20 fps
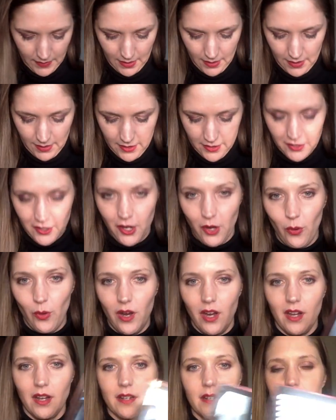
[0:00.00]
let's go
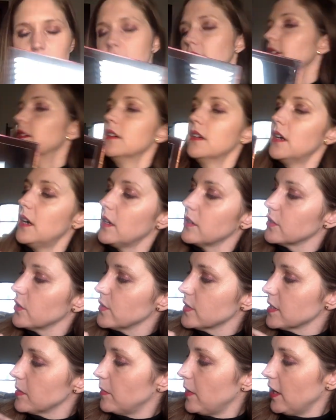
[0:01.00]
on. We'll do
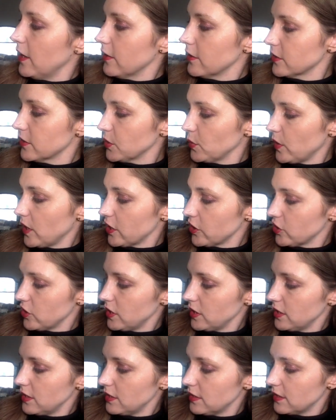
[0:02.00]
some other
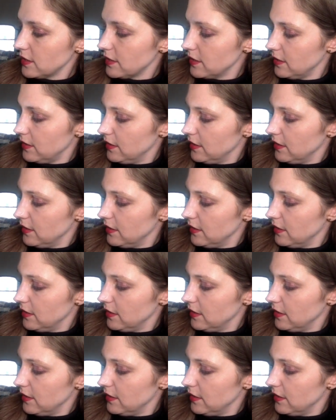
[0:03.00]
swatches.